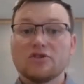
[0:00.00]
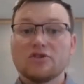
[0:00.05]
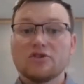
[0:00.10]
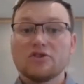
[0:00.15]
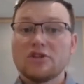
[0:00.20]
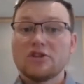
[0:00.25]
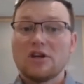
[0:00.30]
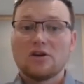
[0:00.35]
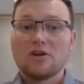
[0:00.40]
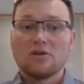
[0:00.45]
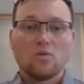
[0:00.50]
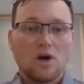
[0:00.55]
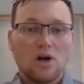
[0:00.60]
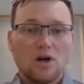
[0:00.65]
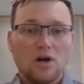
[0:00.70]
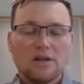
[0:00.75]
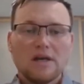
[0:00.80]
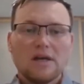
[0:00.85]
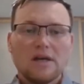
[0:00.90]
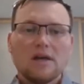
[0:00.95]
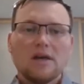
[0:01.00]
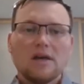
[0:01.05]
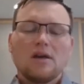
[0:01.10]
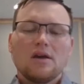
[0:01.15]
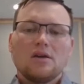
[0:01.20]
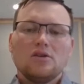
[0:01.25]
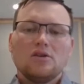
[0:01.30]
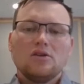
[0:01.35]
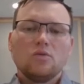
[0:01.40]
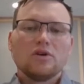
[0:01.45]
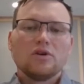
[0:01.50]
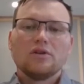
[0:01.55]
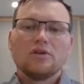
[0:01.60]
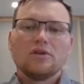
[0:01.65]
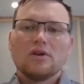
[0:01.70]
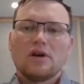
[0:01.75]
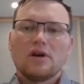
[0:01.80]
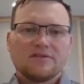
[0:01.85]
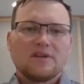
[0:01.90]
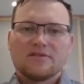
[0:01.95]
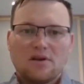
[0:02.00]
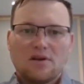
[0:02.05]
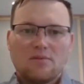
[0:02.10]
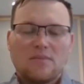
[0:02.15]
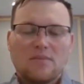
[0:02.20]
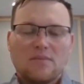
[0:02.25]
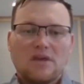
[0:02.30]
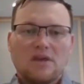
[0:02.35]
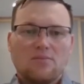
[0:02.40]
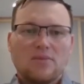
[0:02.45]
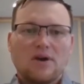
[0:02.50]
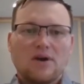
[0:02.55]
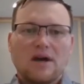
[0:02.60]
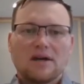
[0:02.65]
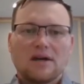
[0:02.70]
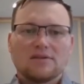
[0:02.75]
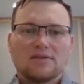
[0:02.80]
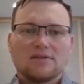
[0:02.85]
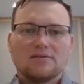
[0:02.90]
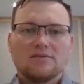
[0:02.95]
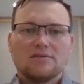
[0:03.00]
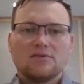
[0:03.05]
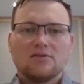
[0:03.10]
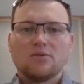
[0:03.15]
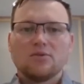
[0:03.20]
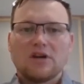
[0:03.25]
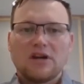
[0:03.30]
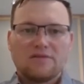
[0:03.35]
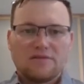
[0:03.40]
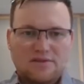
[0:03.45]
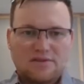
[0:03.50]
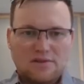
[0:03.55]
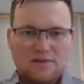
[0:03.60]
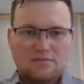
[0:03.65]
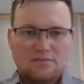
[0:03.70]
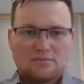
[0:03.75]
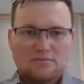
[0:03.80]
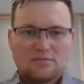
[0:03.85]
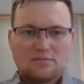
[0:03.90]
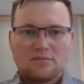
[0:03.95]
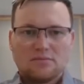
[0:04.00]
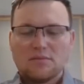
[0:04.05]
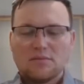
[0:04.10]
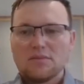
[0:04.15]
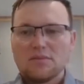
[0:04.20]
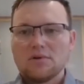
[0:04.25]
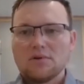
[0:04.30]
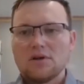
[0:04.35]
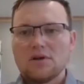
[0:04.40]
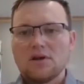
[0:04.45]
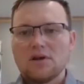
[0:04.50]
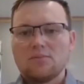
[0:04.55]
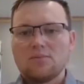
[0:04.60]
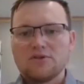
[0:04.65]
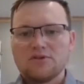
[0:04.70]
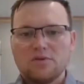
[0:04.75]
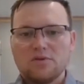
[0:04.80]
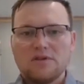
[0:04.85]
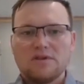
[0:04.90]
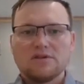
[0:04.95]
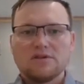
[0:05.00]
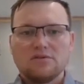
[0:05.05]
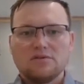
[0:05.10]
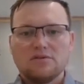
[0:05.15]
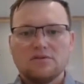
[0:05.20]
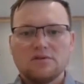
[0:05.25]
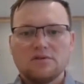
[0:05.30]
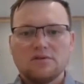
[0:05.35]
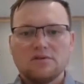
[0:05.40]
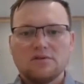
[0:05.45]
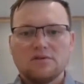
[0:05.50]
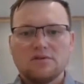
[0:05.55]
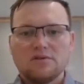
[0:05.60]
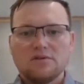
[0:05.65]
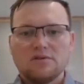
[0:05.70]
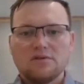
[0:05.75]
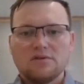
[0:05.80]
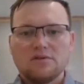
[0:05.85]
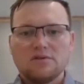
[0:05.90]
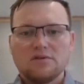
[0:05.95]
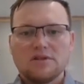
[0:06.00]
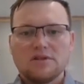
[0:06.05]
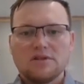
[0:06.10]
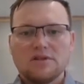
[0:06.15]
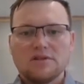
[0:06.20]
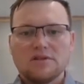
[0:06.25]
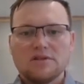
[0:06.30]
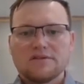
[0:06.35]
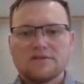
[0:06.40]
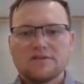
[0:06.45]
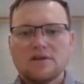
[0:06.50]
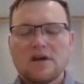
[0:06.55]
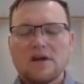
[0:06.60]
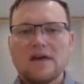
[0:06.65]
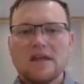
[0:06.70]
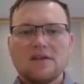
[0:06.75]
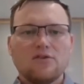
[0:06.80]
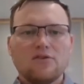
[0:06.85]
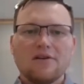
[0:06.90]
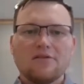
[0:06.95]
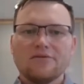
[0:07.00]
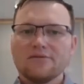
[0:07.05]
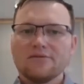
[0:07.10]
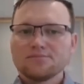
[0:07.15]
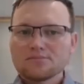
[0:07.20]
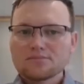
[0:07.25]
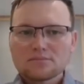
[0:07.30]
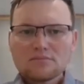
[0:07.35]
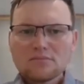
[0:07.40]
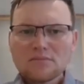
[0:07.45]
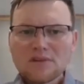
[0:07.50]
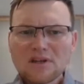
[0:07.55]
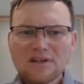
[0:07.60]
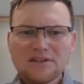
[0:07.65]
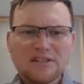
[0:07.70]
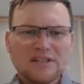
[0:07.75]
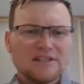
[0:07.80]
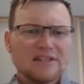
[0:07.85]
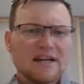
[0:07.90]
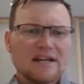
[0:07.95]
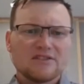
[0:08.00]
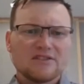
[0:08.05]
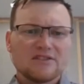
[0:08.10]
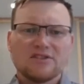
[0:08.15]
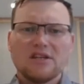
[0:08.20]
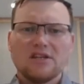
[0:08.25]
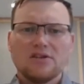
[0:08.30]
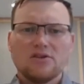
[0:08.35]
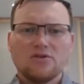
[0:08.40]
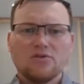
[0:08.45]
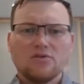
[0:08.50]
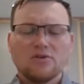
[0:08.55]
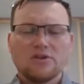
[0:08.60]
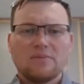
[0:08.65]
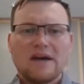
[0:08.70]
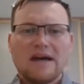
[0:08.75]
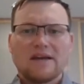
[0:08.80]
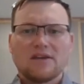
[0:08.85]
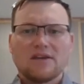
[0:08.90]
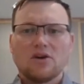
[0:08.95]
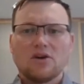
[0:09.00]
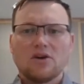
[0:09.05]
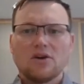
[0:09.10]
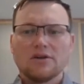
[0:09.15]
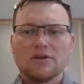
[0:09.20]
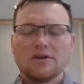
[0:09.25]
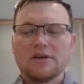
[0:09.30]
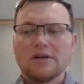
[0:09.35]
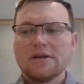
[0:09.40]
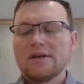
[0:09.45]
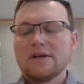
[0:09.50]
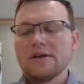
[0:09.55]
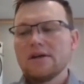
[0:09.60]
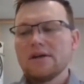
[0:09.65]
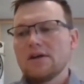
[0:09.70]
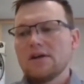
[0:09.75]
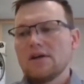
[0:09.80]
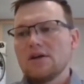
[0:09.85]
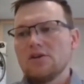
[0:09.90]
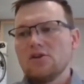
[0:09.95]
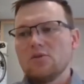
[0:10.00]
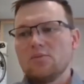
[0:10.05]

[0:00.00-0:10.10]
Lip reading: shared wall, you will obviously have some impact to privacy between the two units. And then if you have a detached ADU in the backyard,